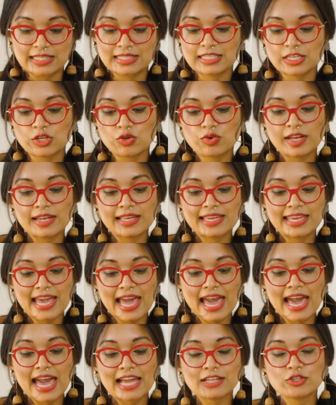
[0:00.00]
And see, you can
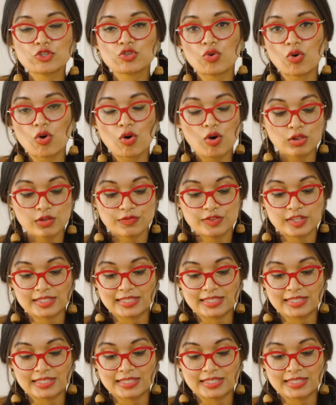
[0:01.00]
catch all of the